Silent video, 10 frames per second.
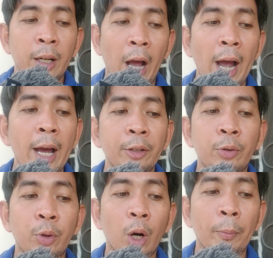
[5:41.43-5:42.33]
I had
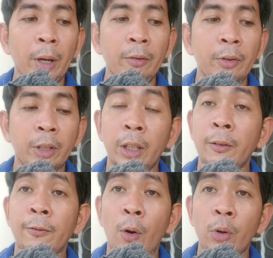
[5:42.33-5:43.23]
to drop everything
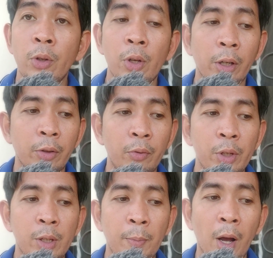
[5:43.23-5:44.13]
and focus on the
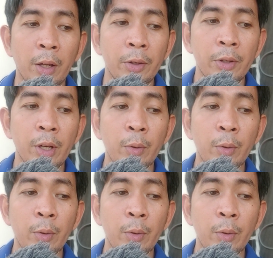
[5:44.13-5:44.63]
response.